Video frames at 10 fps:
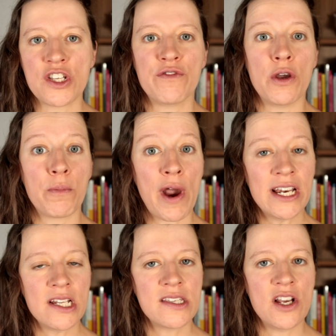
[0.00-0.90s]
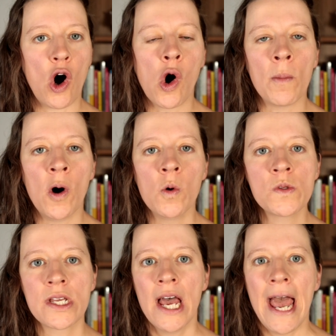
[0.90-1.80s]
of the pregnancy
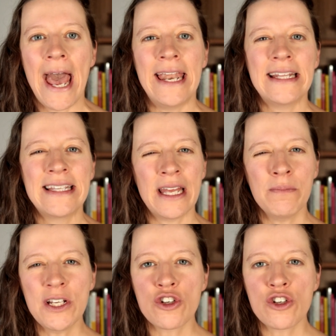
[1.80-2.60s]
hormones and it can be